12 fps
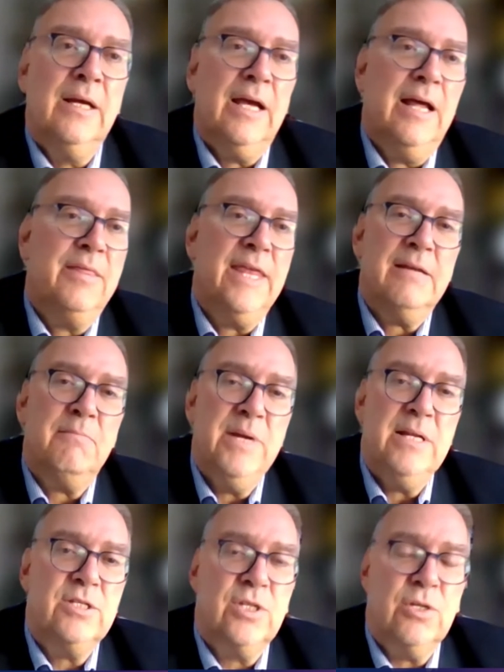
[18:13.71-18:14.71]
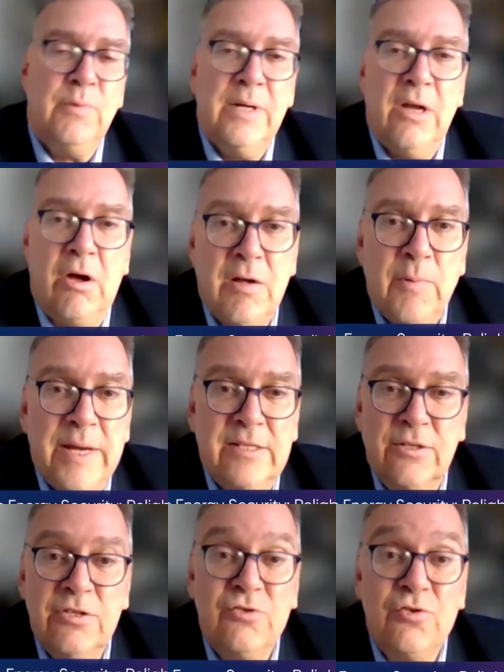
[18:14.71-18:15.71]
And that means you will
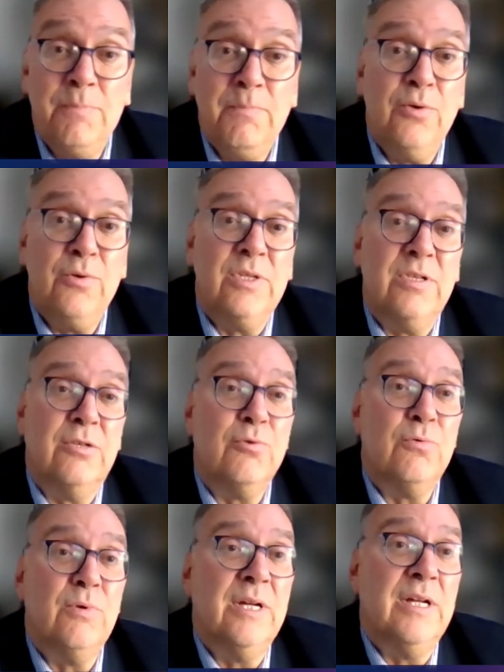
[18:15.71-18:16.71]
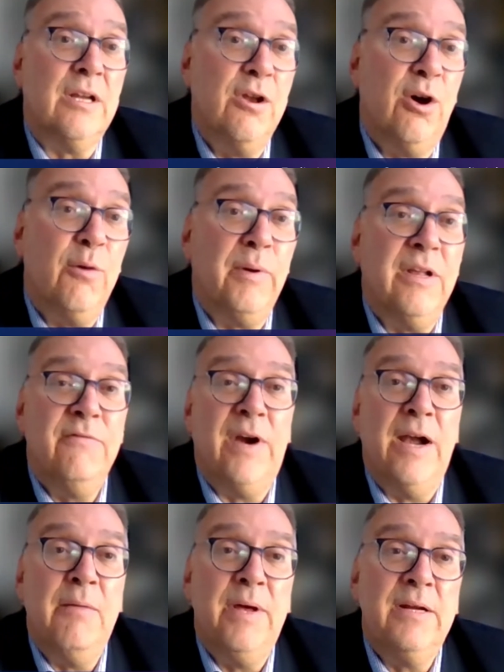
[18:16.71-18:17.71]
always contribute to global
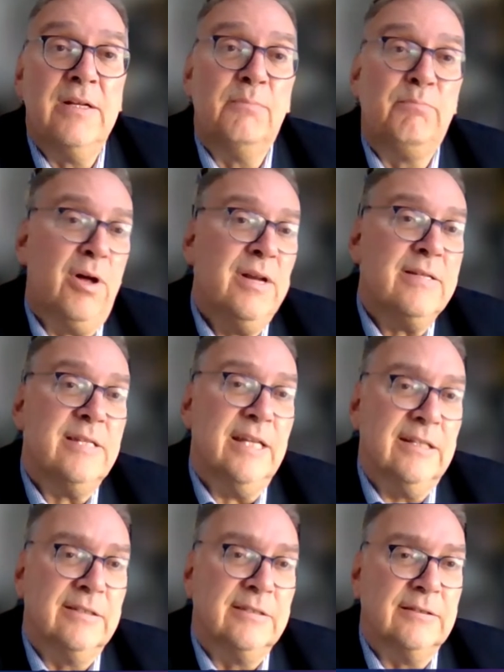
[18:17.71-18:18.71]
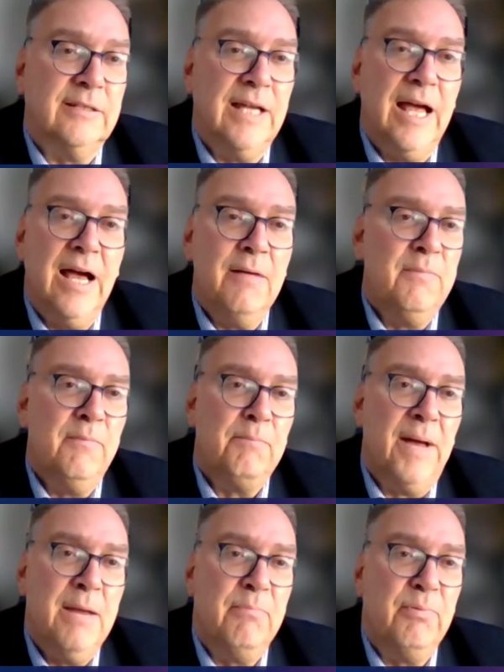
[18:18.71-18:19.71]
environmental policies, yeah,
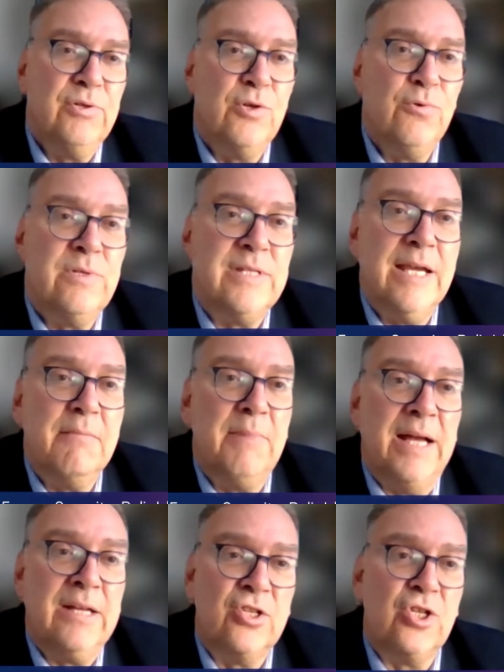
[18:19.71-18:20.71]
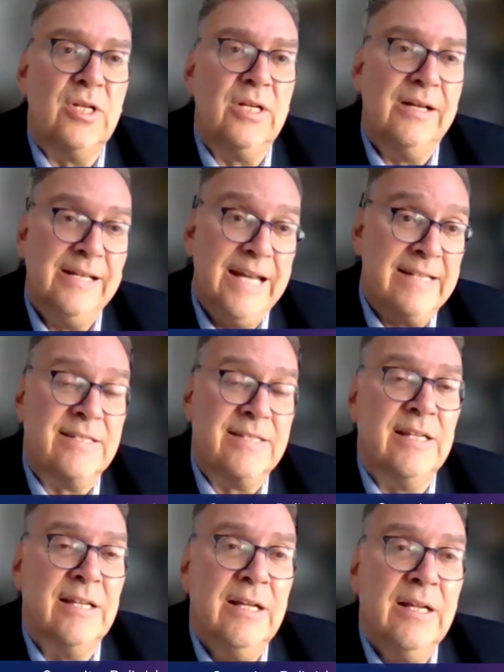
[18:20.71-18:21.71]
by producing much less